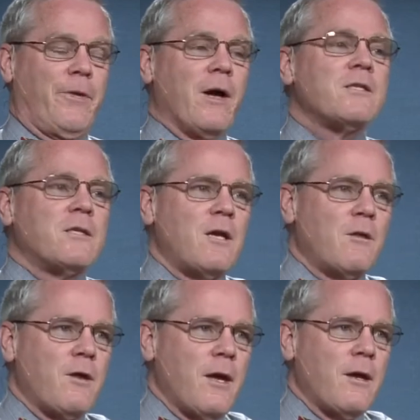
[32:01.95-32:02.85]
does
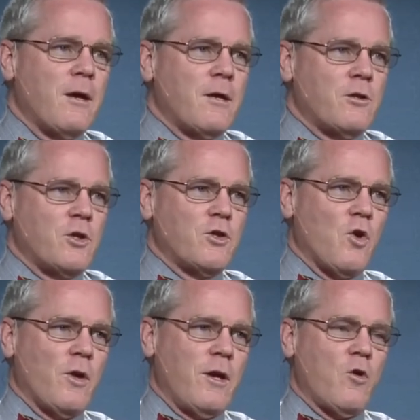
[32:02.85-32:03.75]
anything, and she's
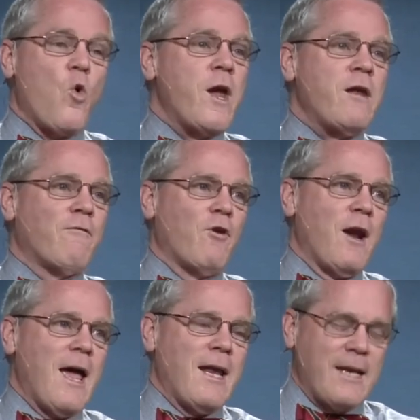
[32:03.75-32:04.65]
only queen for
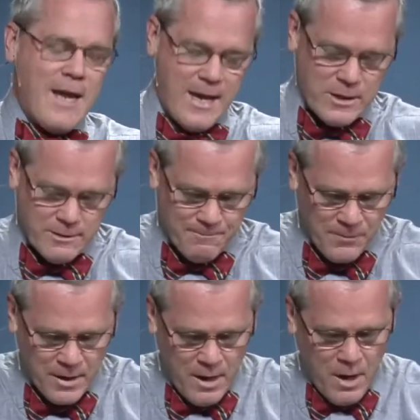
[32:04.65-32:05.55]
9 days.
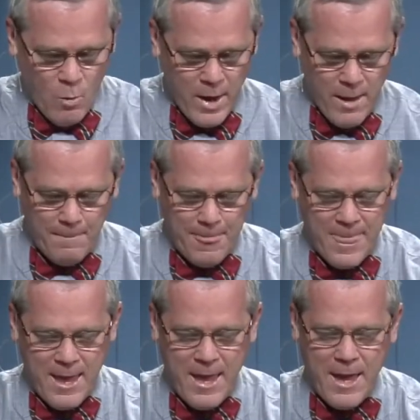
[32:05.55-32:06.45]
Well,
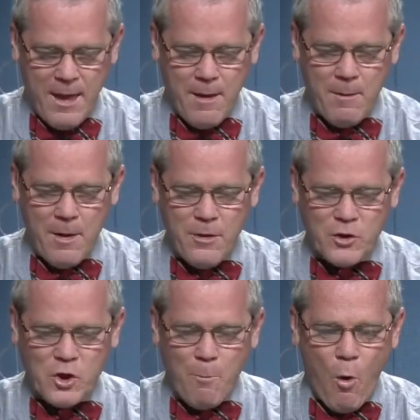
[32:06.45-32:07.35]
the
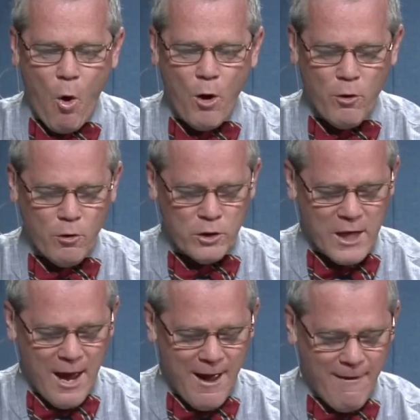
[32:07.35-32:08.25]
supporters
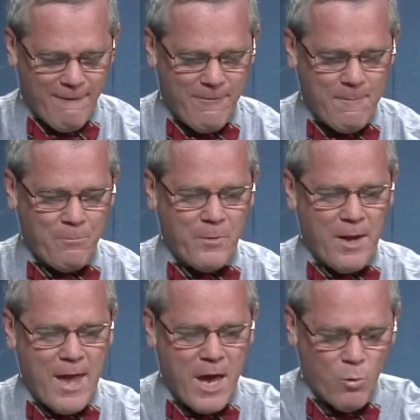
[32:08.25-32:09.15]
of
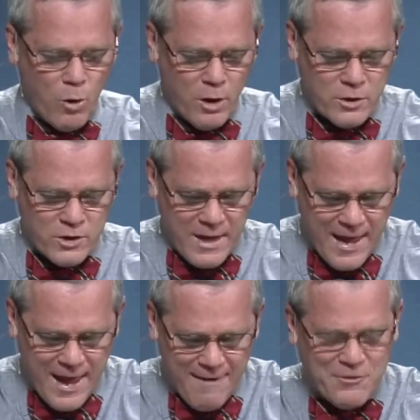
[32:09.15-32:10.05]
Edward's
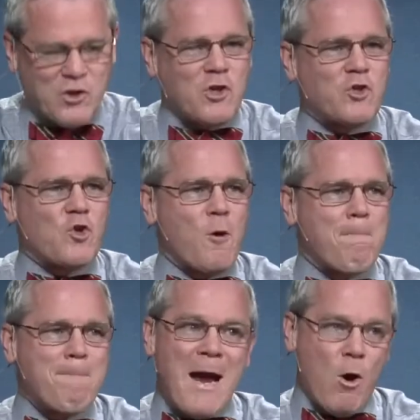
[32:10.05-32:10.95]
half-sister
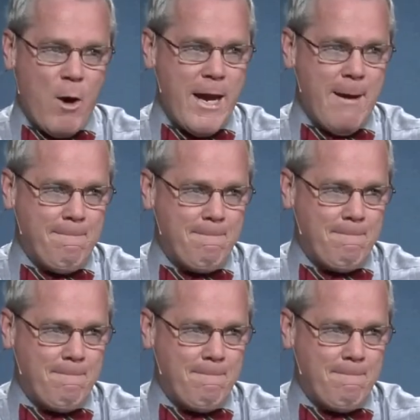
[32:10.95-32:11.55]
Mary